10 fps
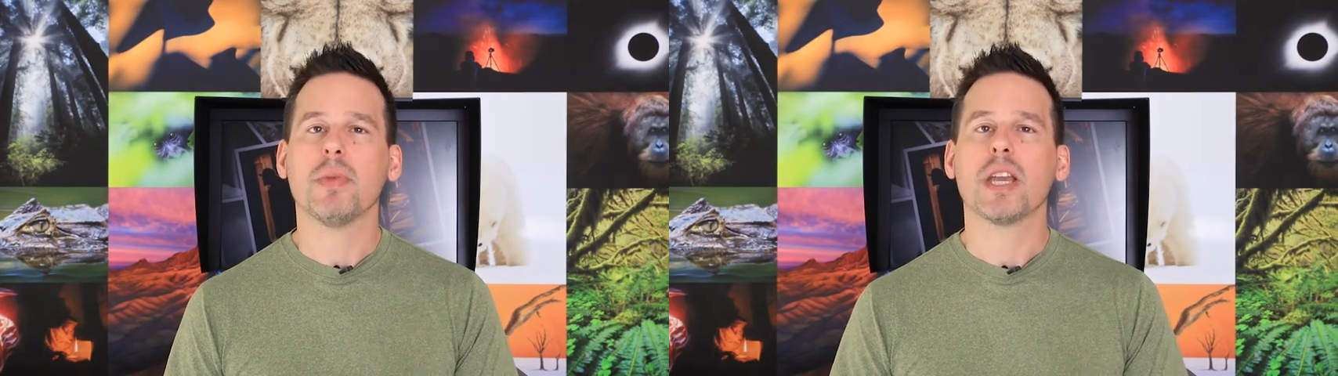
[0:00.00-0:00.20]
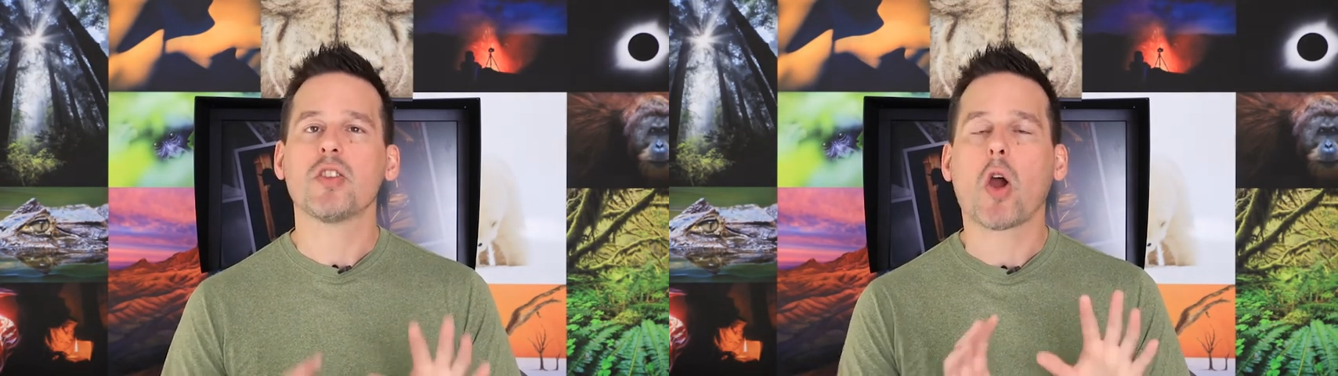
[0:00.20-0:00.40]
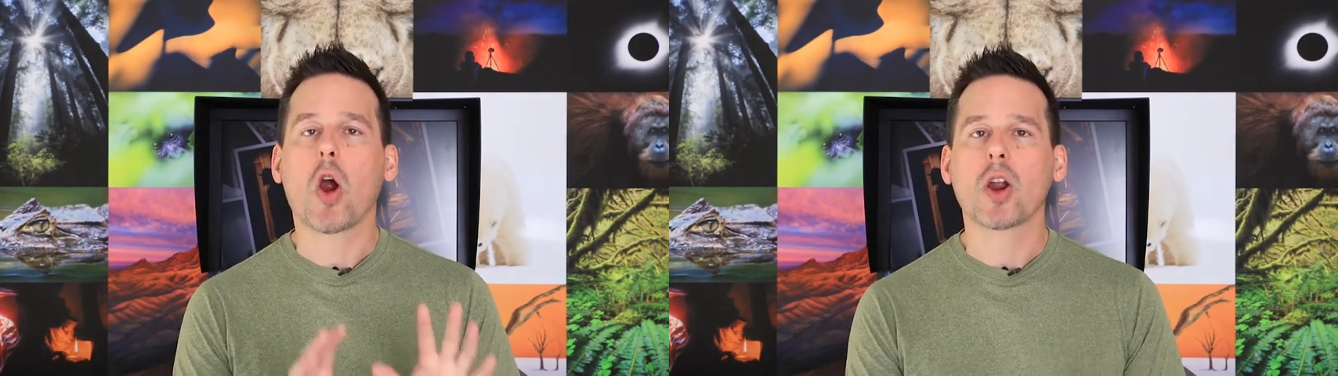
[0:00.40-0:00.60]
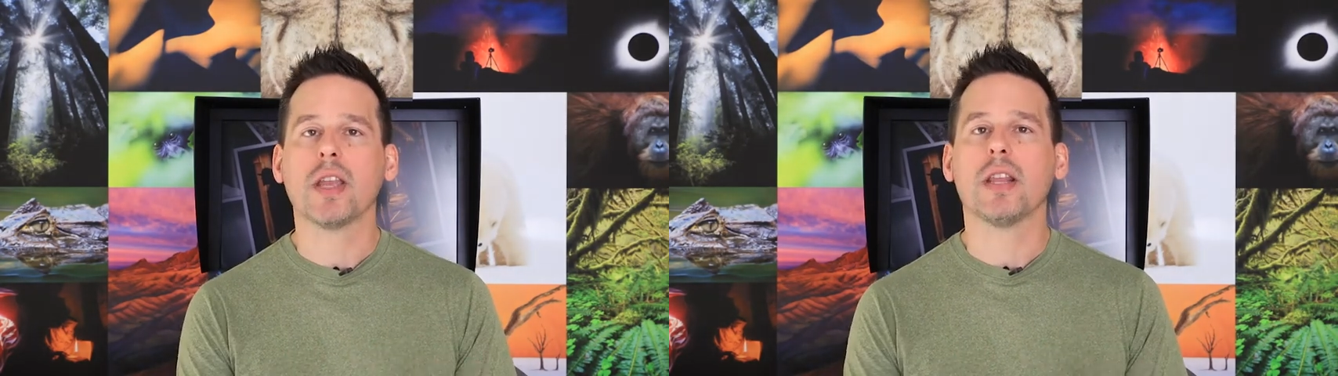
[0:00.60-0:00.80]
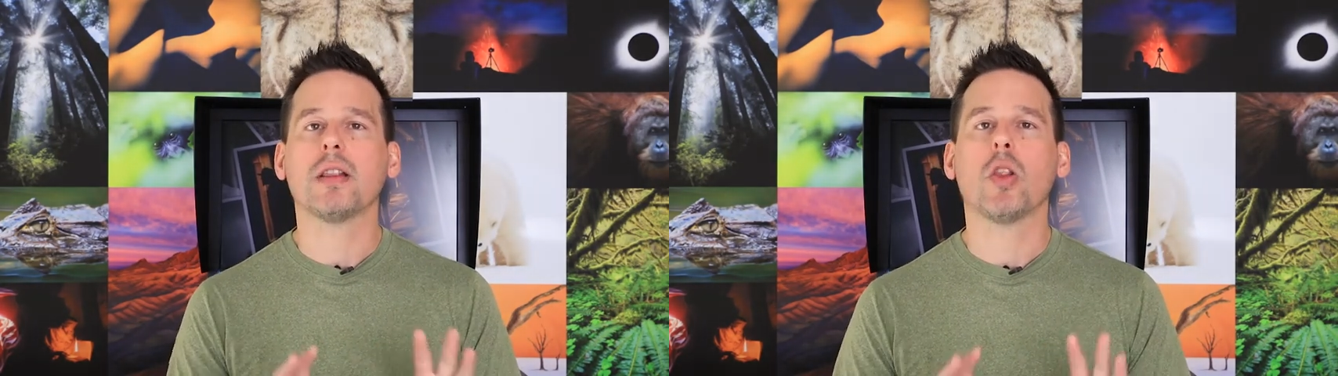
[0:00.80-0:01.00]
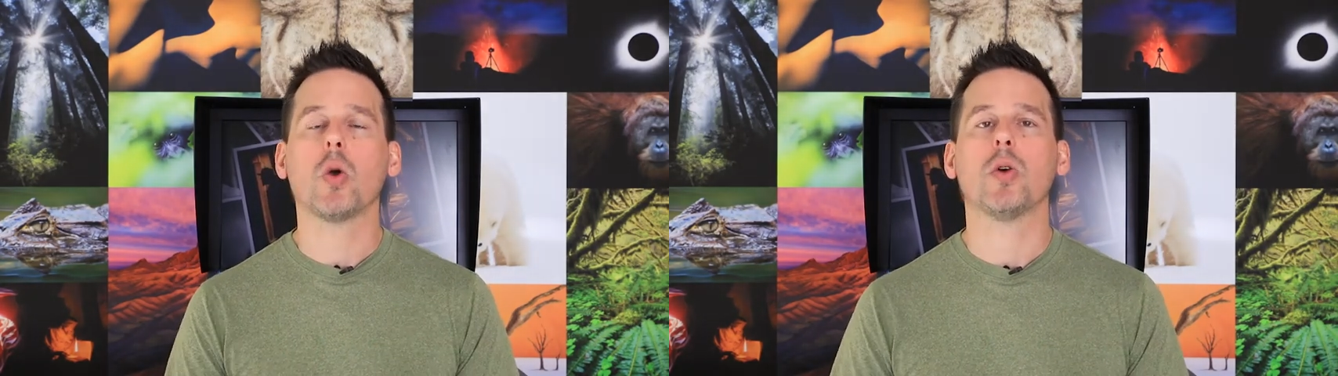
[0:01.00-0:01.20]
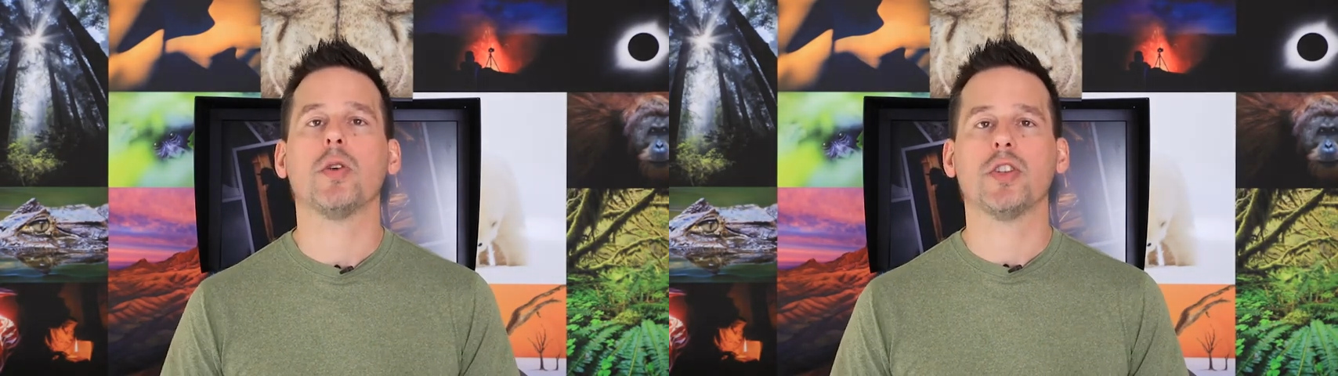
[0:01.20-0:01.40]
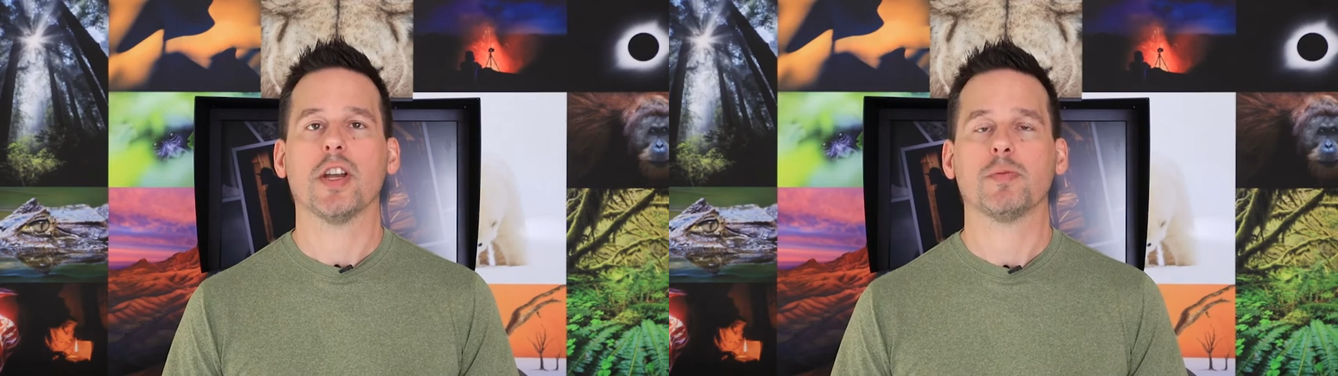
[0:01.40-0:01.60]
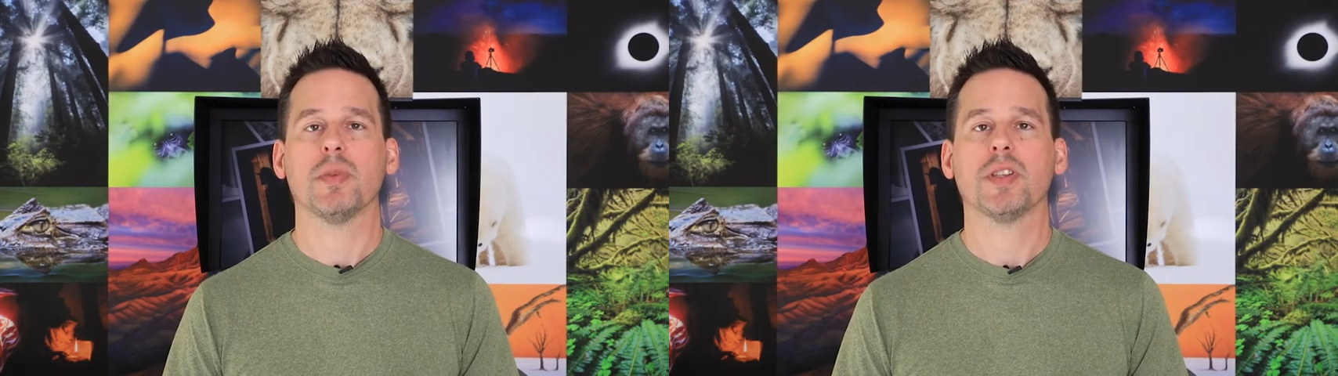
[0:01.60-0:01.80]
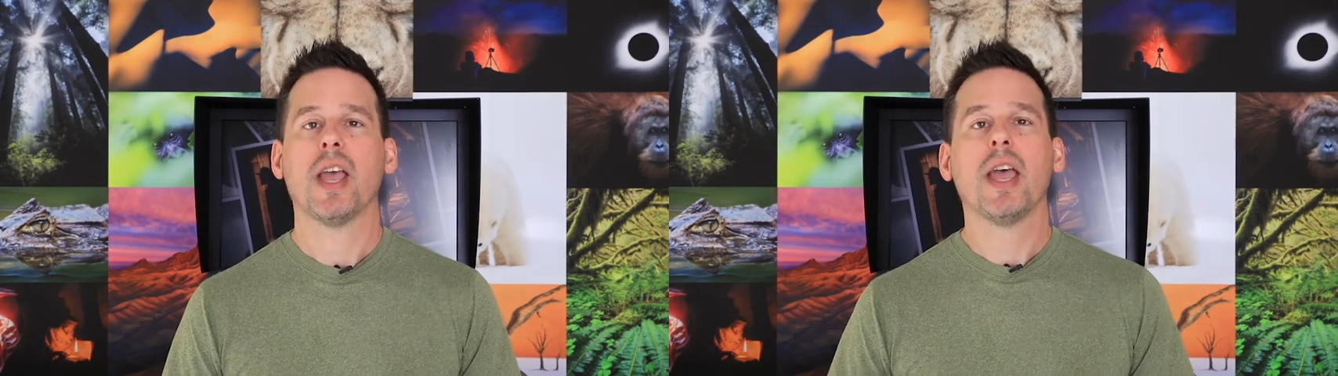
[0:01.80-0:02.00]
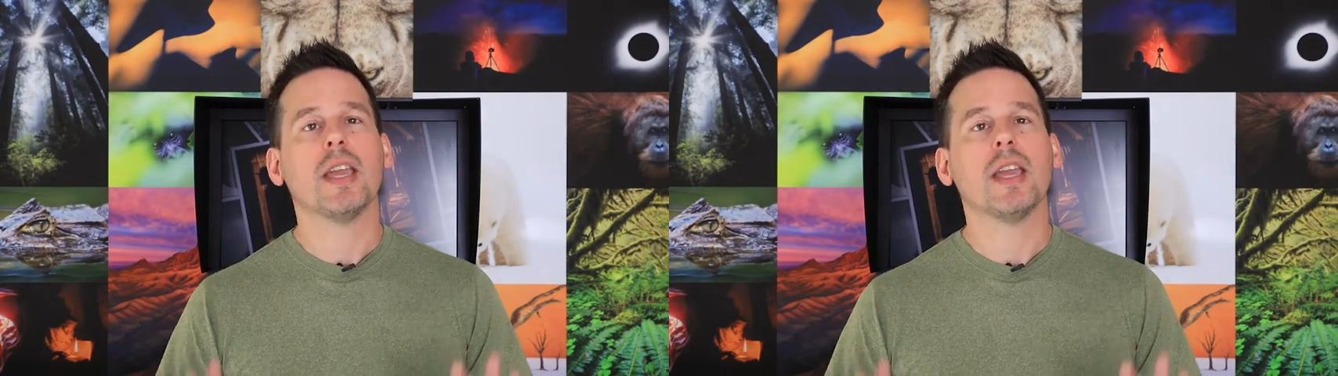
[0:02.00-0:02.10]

to make targeted local adjustments